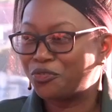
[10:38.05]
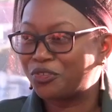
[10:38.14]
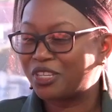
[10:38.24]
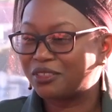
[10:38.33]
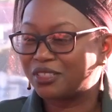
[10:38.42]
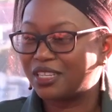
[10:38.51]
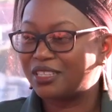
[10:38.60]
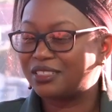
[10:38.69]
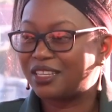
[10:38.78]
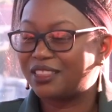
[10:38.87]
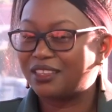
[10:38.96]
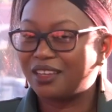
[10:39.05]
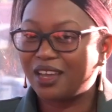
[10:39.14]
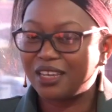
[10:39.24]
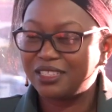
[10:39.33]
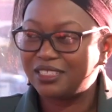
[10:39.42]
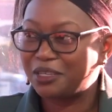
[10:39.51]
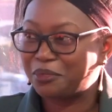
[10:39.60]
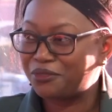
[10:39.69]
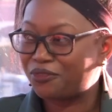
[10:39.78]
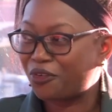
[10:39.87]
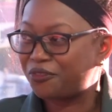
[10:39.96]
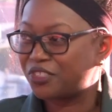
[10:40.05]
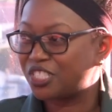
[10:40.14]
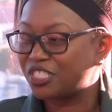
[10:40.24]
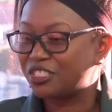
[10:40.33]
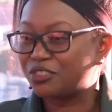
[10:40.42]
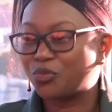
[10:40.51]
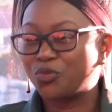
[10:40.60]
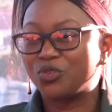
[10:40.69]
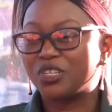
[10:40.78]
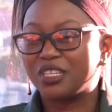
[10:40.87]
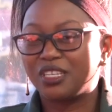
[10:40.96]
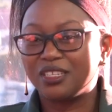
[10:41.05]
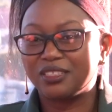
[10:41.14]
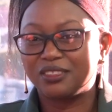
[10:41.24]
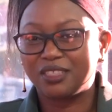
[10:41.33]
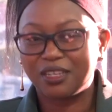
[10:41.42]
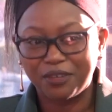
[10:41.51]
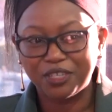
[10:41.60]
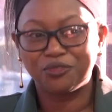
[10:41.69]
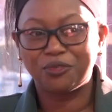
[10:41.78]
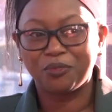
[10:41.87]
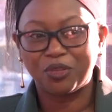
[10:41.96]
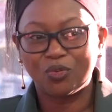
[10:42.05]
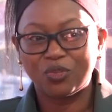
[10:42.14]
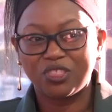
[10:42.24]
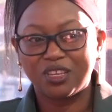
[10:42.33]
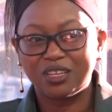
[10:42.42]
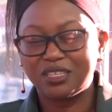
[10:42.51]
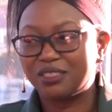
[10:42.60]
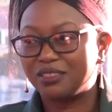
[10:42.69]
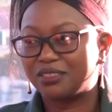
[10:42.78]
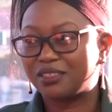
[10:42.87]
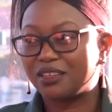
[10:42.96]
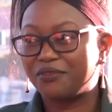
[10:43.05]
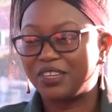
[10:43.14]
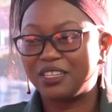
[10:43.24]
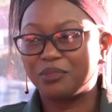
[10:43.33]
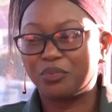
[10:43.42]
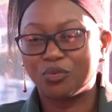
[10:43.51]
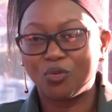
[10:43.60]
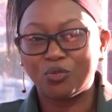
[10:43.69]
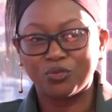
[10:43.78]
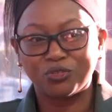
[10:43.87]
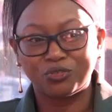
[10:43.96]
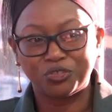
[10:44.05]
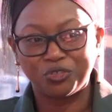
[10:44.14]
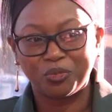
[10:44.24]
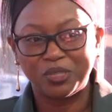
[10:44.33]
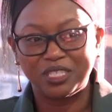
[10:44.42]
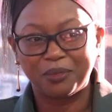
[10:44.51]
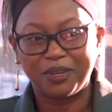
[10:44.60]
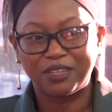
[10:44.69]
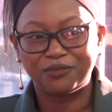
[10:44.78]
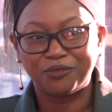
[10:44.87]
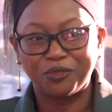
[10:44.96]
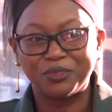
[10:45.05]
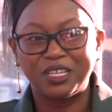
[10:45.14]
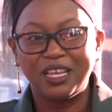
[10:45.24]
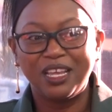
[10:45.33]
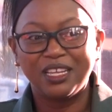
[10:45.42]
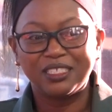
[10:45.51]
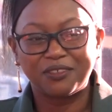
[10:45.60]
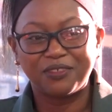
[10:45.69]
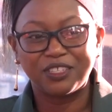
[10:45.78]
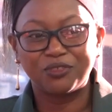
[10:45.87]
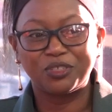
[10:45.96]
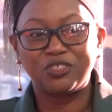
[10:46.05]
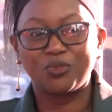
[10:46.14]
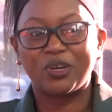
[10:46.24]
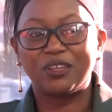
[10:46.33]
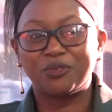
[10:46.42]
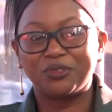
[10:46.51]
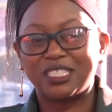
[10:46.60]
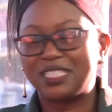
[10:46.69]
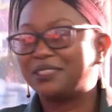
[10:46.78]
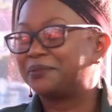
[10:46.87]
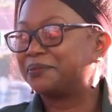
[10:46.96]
you can get it at the ICMF offices or you can get it direct from the author. He's available on all social media platforms. Tafadzwa, Chihwayi, Rwizi.